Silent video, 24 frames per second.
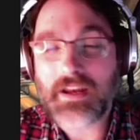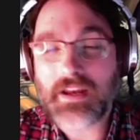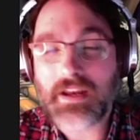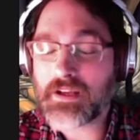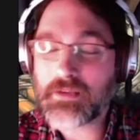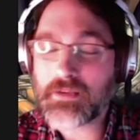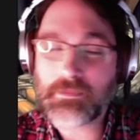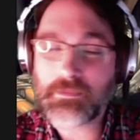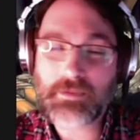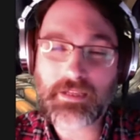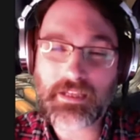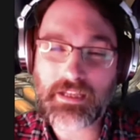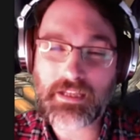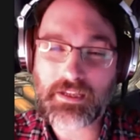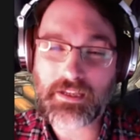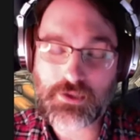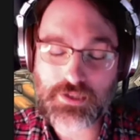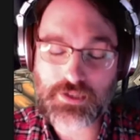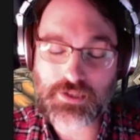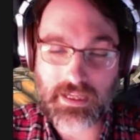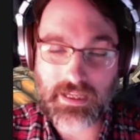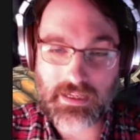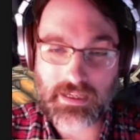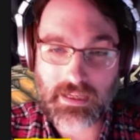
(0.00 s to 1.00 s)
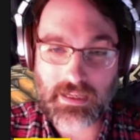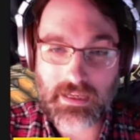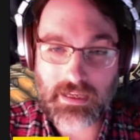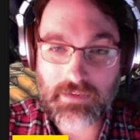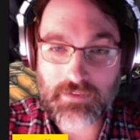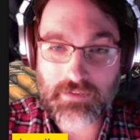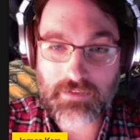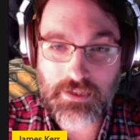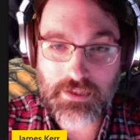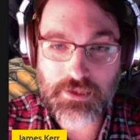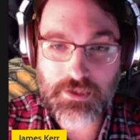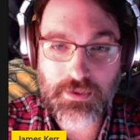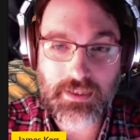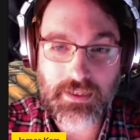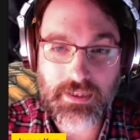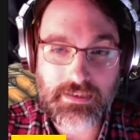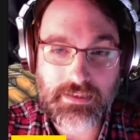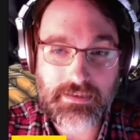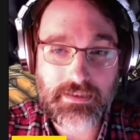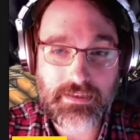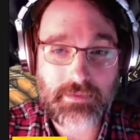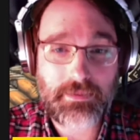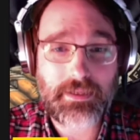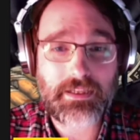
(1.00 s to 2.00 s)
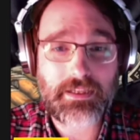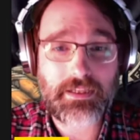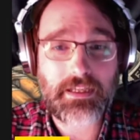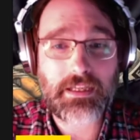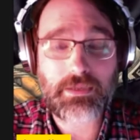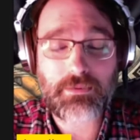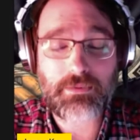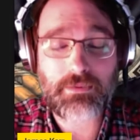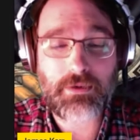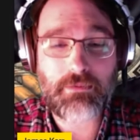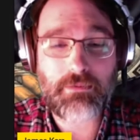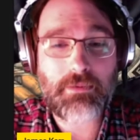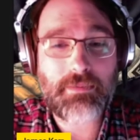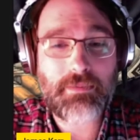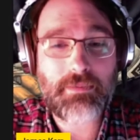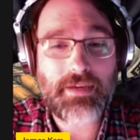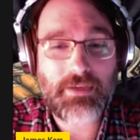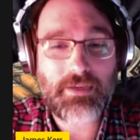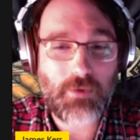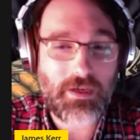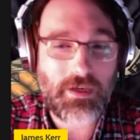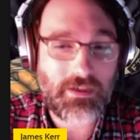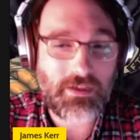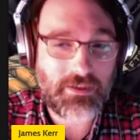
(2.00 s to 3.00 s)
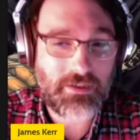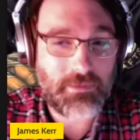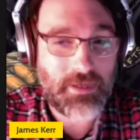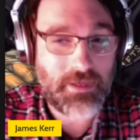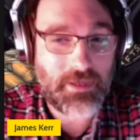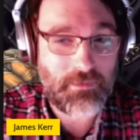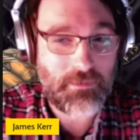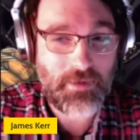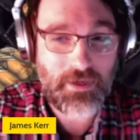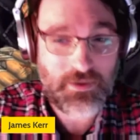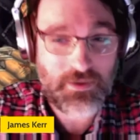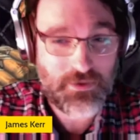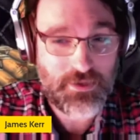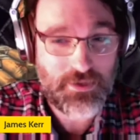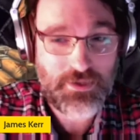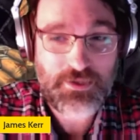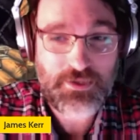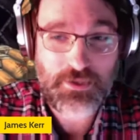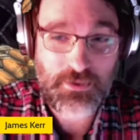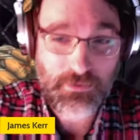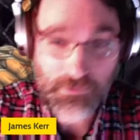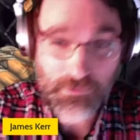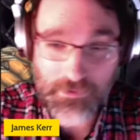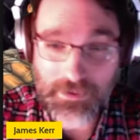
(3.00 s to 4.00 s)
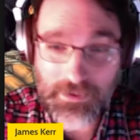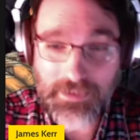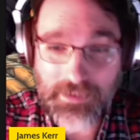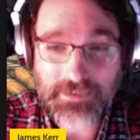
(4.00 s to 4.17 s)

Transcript: I completely understand. Like I've got two kids sleeping in the other room that may well come in and bother us too, right?